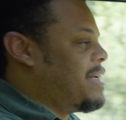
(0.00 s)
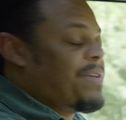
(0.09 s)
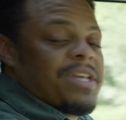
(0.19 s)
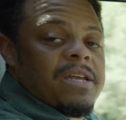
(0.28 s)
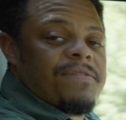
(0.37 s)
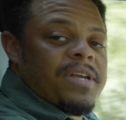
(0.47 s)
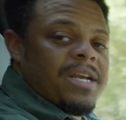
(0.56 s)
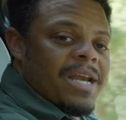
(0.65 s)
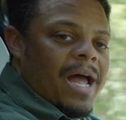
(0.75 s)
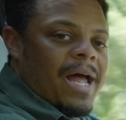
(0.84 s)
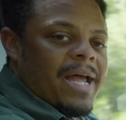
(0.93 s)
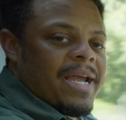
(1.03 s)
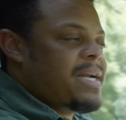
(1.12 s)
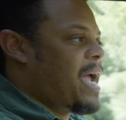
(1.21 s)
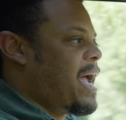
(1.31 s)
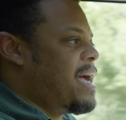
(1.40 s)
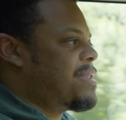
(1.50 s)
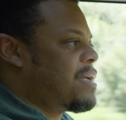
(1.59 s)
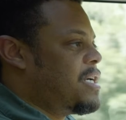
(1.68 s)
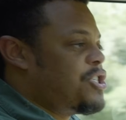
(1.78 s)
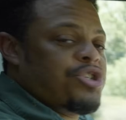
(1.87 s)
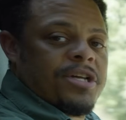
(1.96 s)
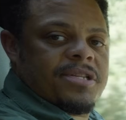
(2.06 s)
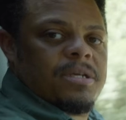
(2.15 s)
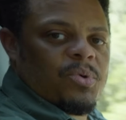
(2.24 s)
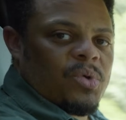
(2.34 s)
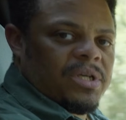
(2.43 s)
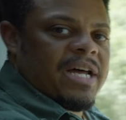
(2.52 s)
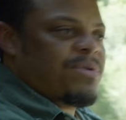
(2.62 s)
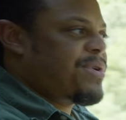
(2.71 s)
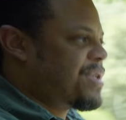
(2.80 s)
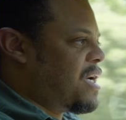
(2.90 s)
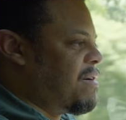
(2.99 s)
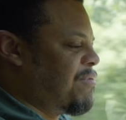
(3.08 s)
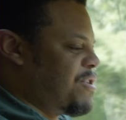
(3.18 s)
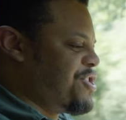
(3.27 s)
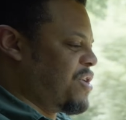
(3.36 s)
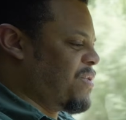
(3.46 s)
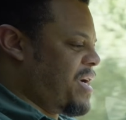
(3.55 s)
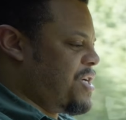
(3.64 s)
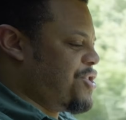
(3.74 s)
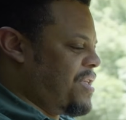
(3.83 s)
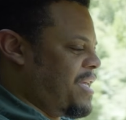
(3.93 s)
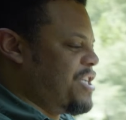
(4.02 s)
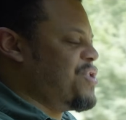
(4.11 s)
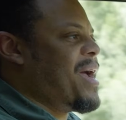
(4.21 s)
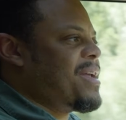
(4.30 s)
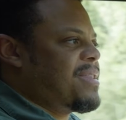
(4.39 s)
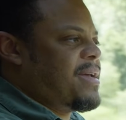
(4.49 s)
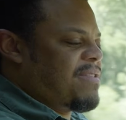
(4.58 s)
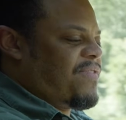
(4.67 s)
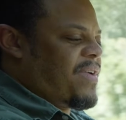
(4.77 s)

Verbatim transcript: Now, the EV9 has adjustable levels of regeneration that you access